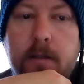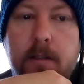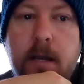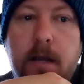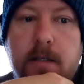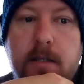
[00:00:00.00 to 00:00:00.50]

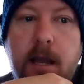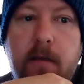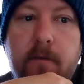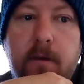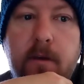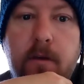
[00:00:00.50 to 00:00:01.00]
tech
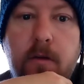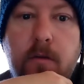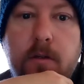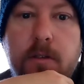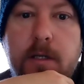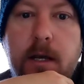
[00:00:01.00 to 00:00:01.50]
savvy
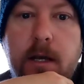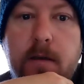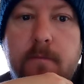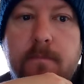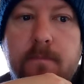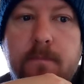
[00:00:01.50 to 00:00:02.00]
or tech,
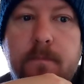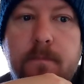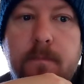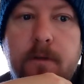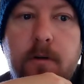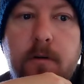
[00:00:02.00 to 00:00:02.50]

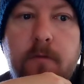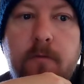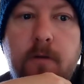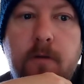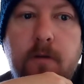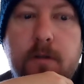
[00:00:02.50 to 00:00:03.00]

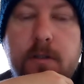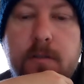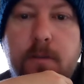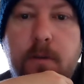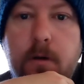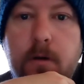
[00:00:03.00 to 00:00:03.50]
focused
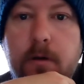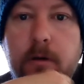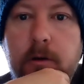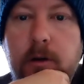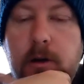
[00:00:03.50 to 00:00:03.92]
partner.